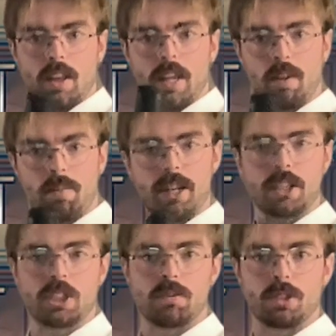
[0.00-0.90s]
The
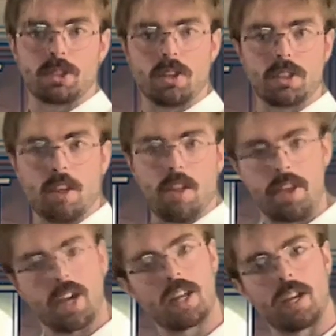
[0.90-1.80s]
inflammation results in the
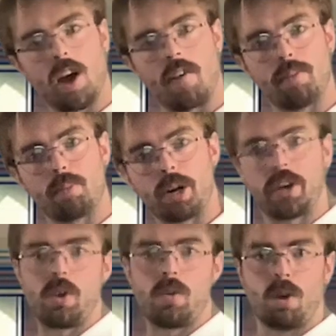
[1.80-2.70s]
thickening of the
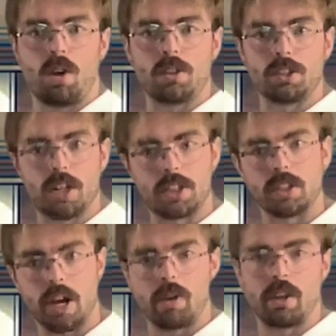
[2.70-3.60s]
brachial walls, thus
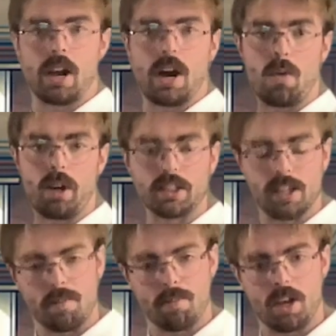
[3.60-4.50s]
narrowing the airways
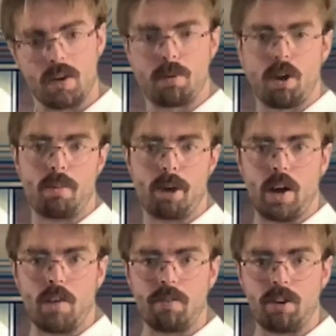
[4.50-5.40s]
and impeding proper
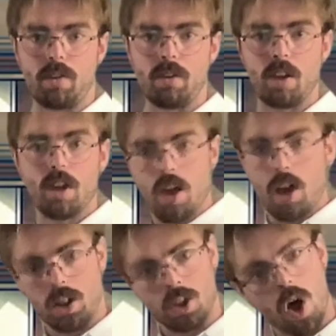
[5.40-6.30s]
airflow.
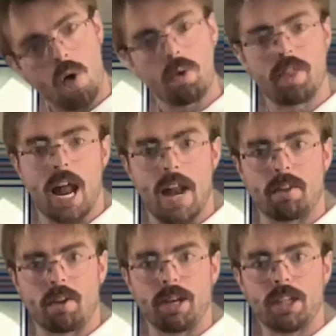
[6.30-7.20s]
Along with that
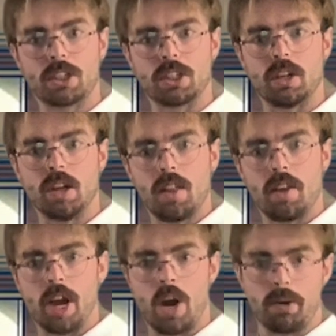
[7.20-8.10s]
inflammation,
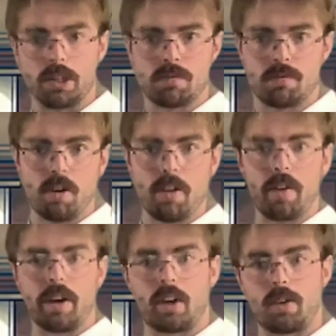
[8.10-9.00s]
the narrowing is
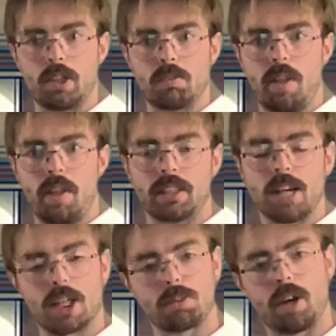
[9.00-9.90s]
further increased by the
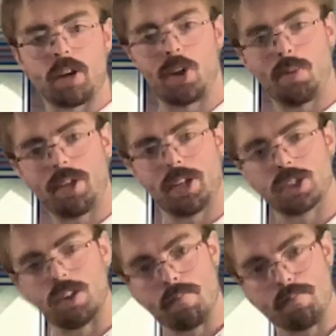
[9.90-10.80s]
exacerbated
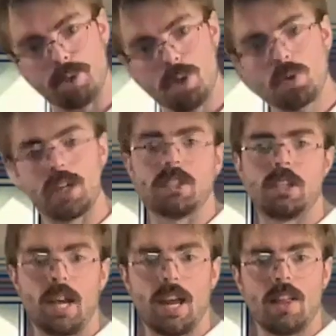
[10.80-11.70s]
accumulation of
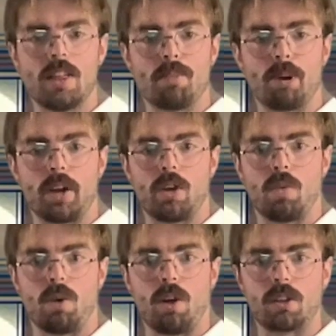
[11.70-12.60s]
mucus in the
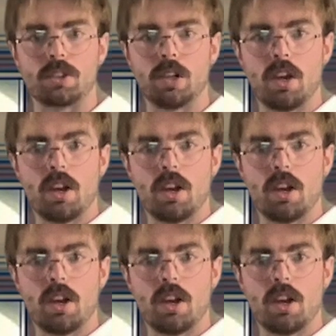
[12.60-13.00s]
brachial walls